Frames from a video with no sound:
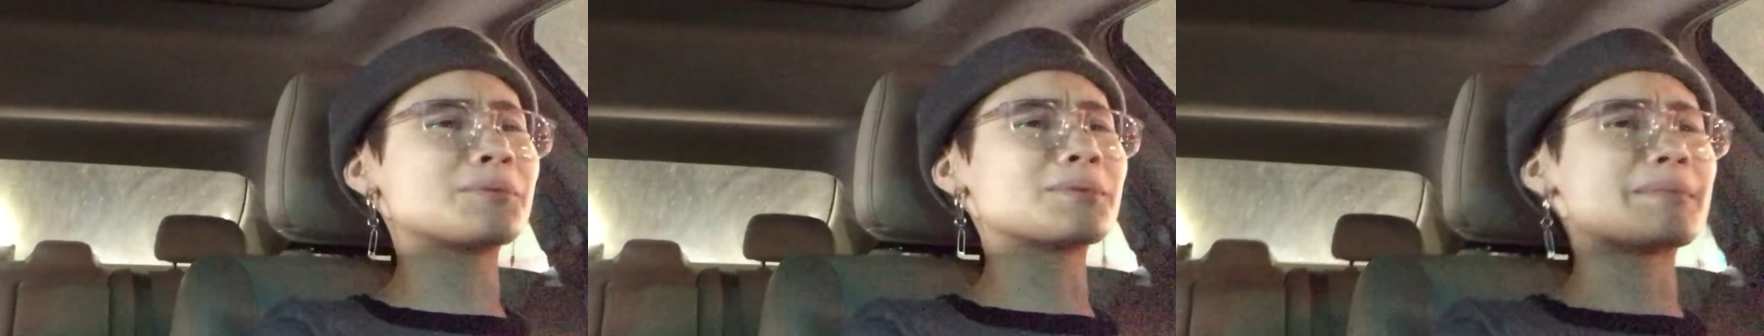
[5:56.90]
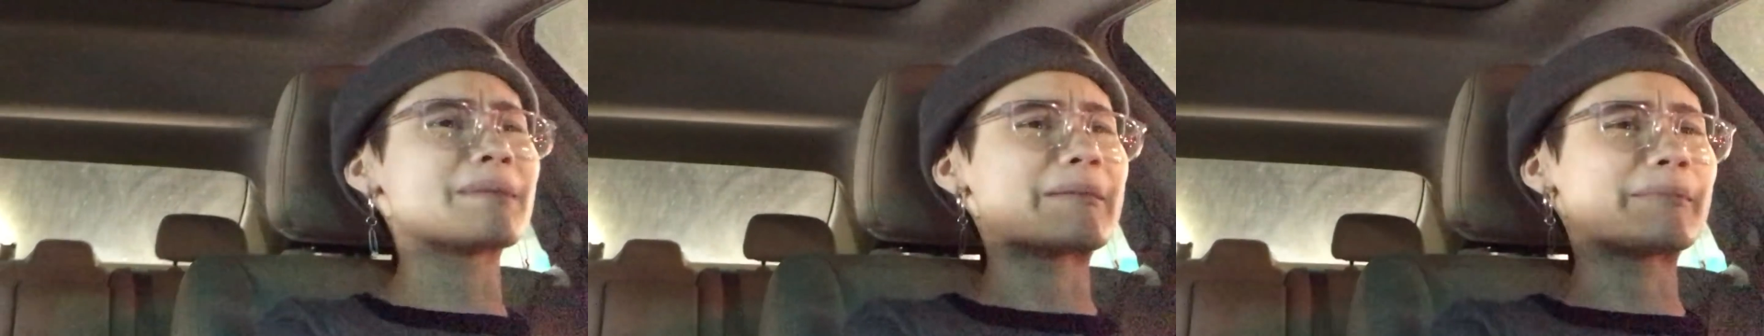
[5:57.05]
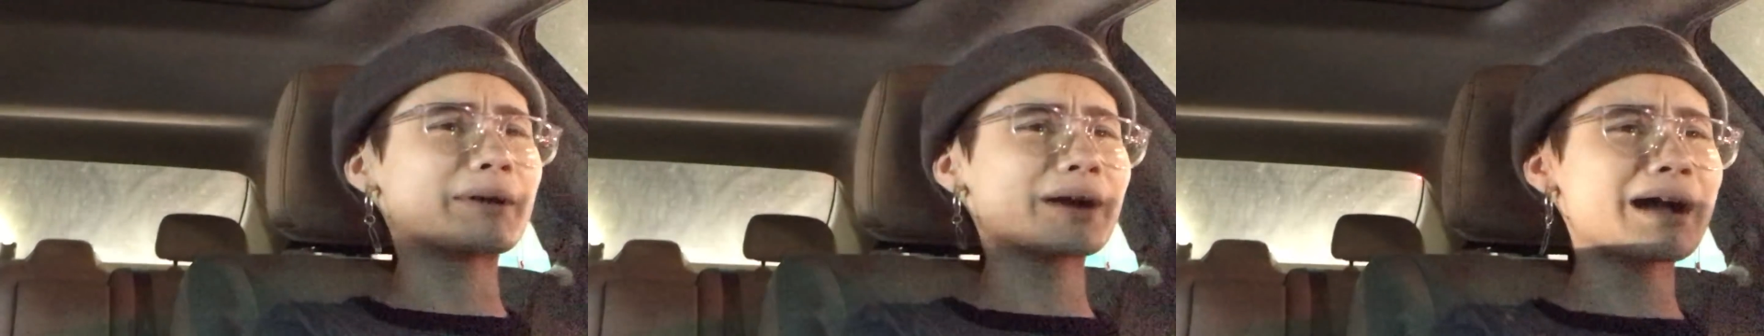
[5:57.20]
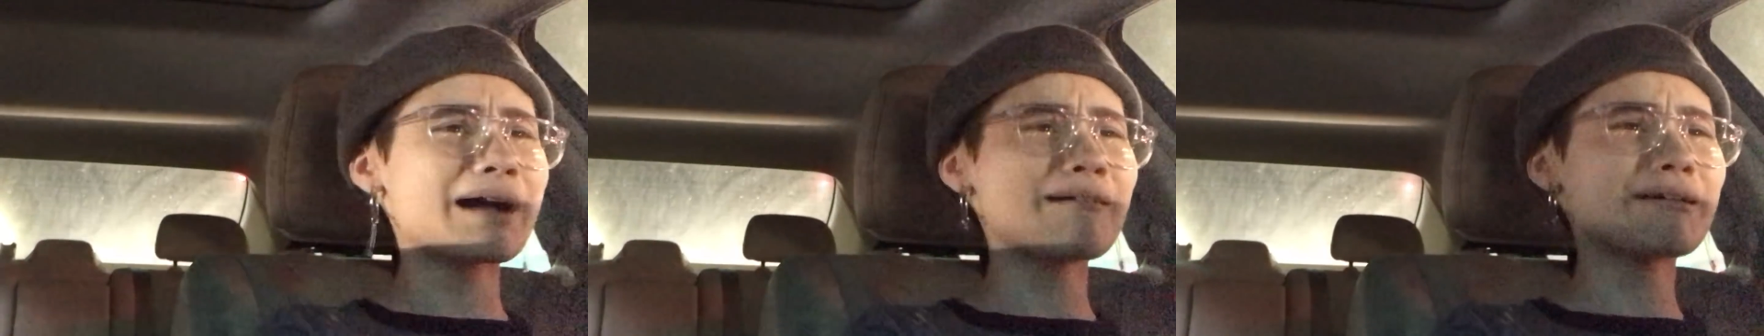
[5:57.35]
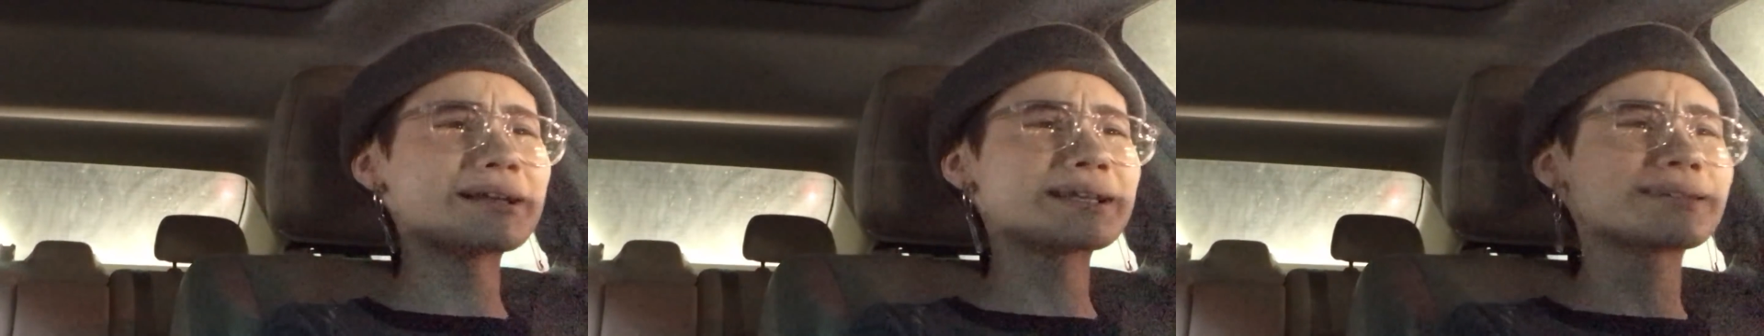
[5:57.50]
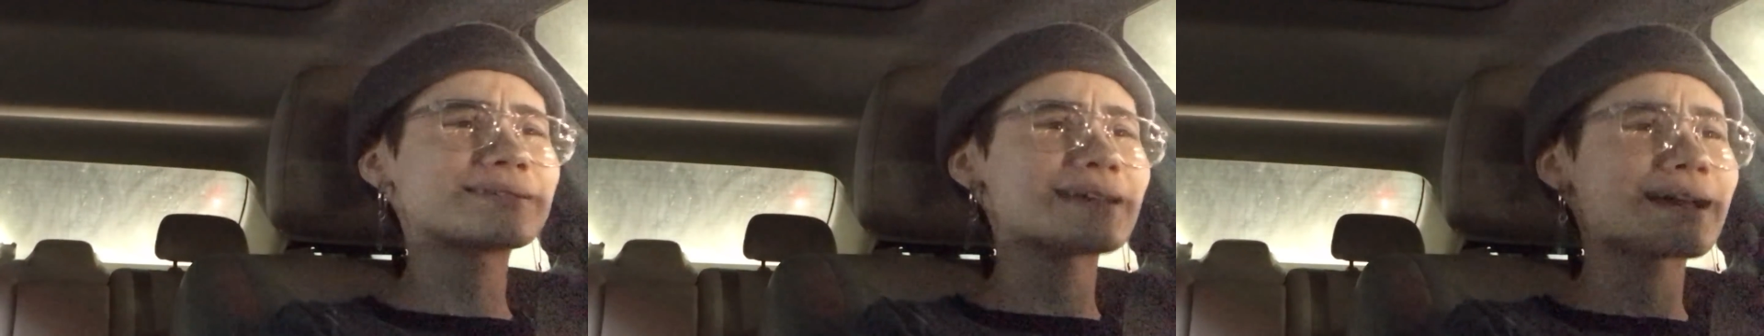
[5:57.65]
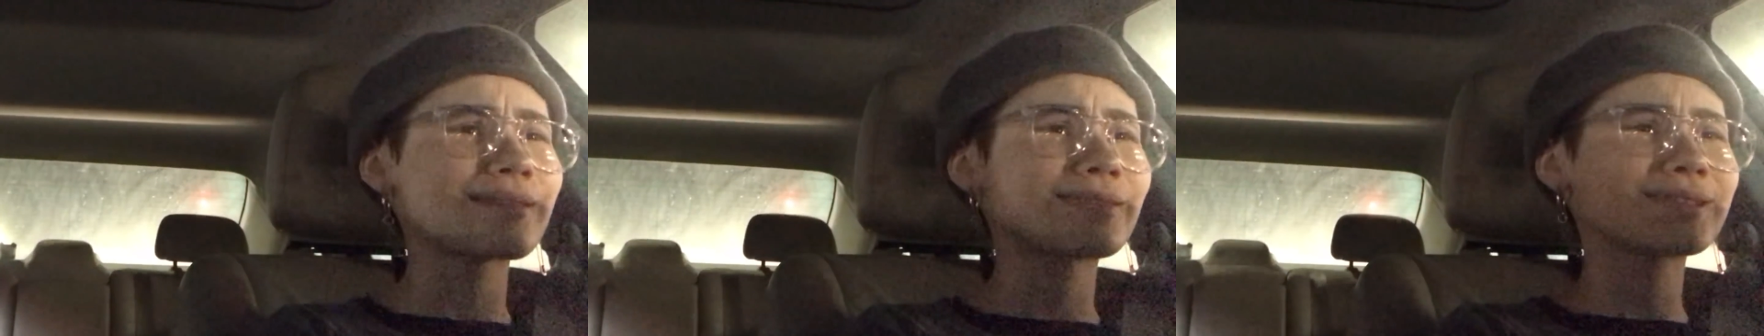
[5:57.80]
Remember how I
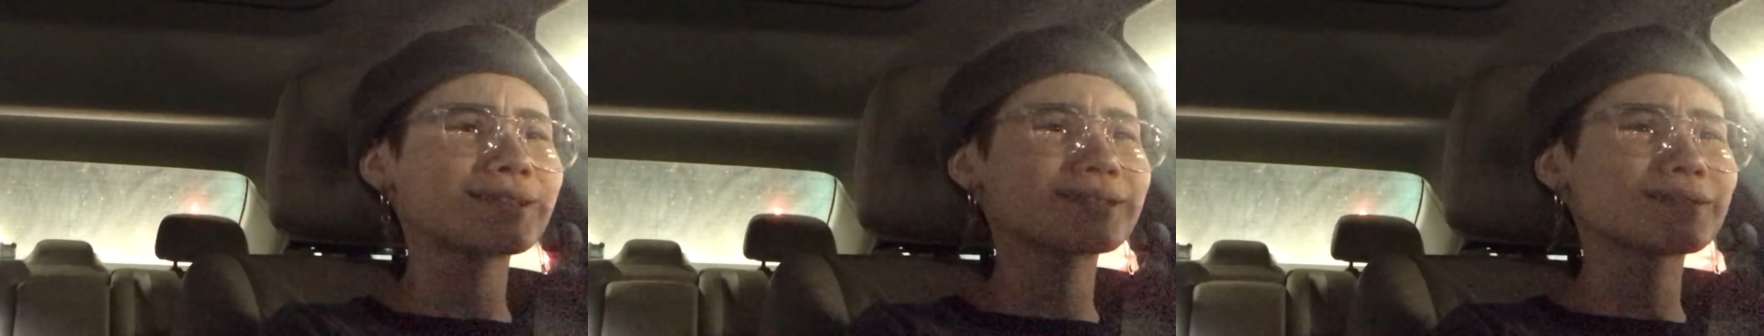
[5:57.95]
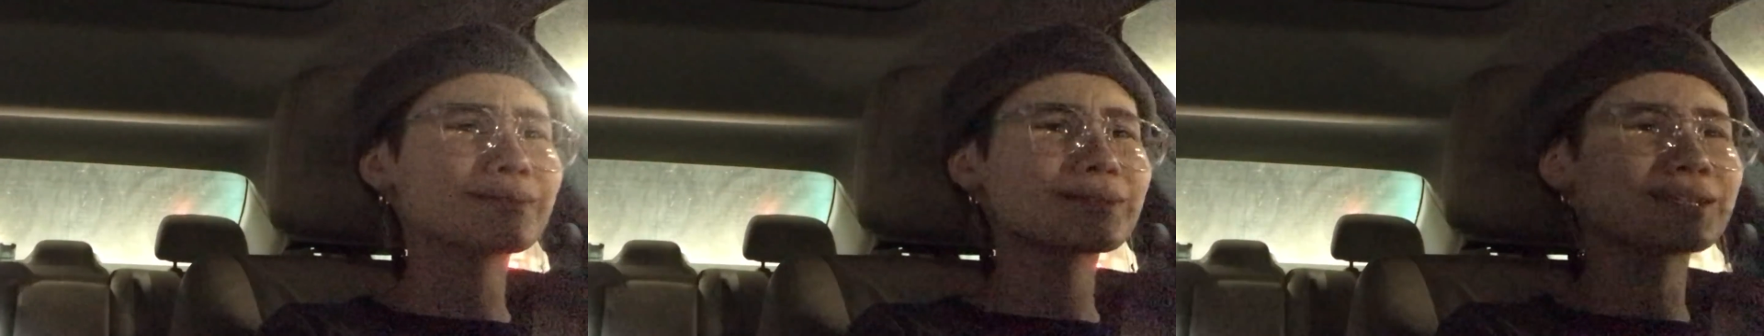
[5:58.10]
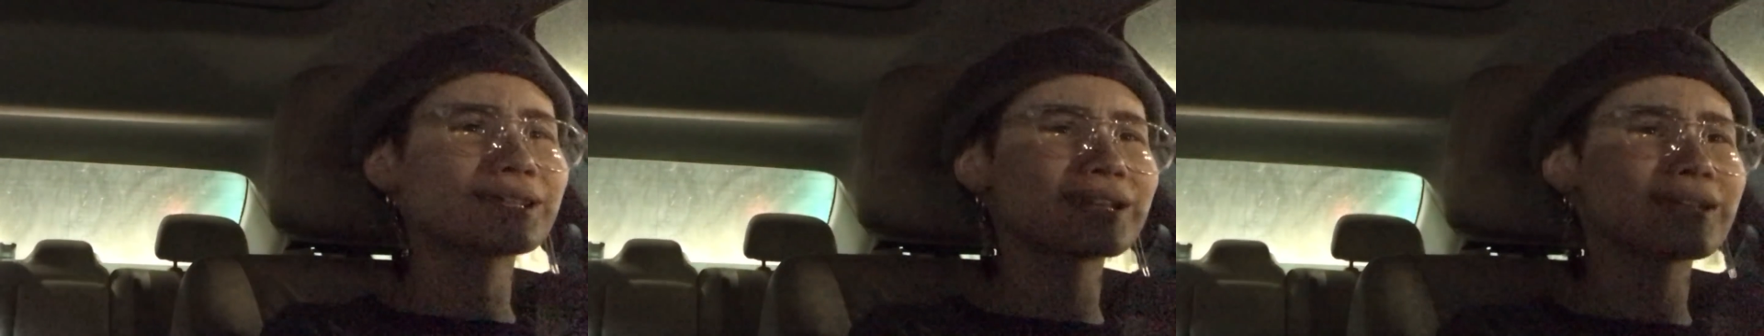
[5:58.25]
said this was